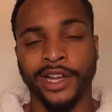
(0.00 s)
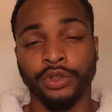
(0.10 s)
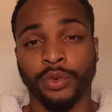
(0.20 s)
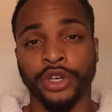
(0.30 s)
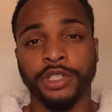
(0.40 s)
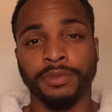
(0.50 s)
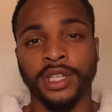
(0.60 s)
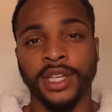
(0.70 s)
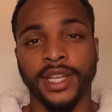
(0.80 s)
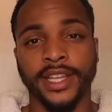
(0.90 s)
You can reach
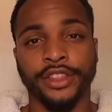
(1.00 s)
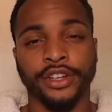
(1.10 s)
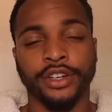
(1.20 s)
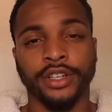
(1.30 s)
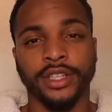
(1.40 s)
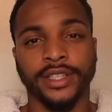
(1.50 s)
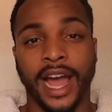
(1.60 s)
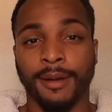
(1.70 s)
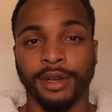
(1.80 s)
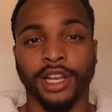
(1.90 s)
me either
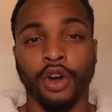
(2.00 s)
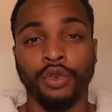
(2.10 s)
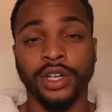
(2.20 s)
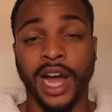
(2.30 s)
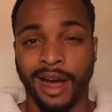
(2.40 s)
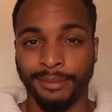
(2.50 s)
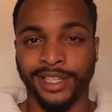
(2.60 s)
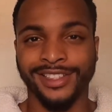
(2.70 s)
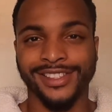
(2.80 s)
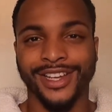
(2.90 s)
down below,
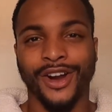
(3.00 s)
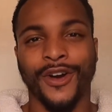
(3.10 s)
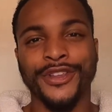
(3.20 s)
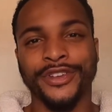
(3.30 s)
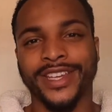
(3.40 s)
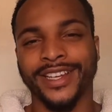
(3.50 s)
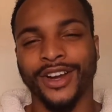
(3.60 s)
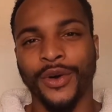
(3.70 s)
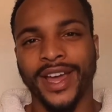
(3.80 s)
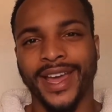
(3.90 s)
comment, or you can
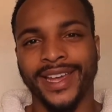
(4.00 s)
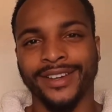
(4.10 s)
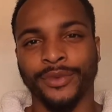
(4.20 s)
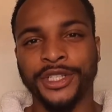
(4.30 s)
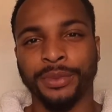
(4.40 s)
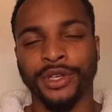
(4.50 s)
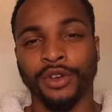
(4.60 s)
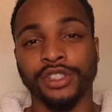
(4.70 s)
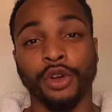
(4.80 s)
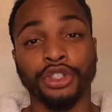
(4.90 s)
go ahead and reach me
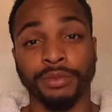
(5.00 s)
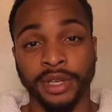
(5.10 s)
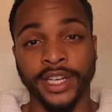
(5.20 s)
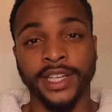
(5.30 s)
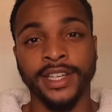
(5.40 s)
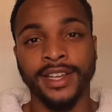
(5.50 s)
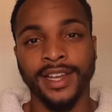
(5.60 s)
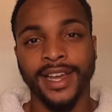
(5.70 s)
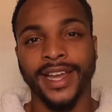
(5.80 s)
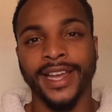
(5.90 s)
on social media,
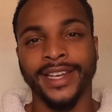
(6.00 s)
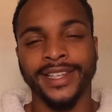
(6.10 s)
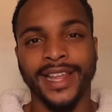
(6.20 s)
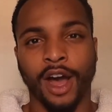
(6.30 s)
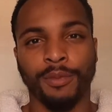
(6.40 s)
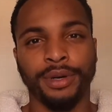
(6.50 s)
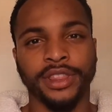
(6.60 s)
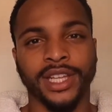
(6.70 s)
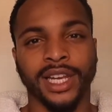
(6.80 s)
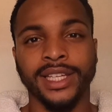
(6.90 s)
and I'll
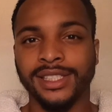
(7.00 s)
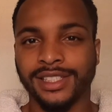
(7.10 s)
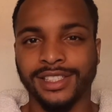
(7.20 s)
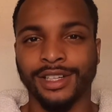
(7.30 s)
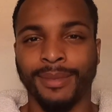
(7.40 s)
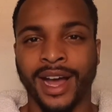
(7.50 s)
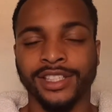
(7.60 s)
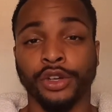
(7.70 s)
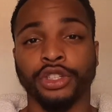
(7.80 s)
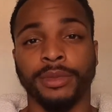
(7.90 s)
put the links to my
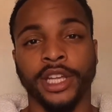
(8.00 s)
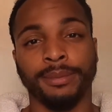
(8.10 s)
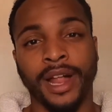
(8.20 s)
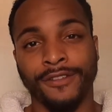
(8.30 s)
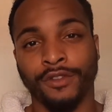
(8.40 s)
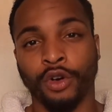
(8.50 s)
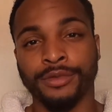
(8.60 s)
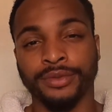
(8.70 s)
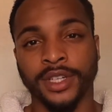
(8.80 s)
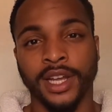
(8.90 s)
social media
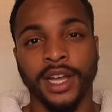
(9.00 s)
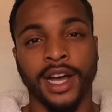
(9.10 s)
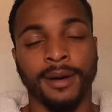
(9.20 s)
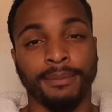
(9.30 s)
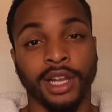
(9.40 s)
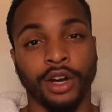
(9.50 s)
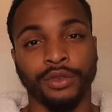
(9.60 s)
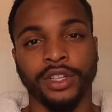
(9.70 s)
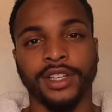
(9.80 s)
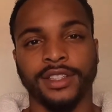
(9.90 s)
platforms
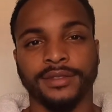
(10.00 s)
below.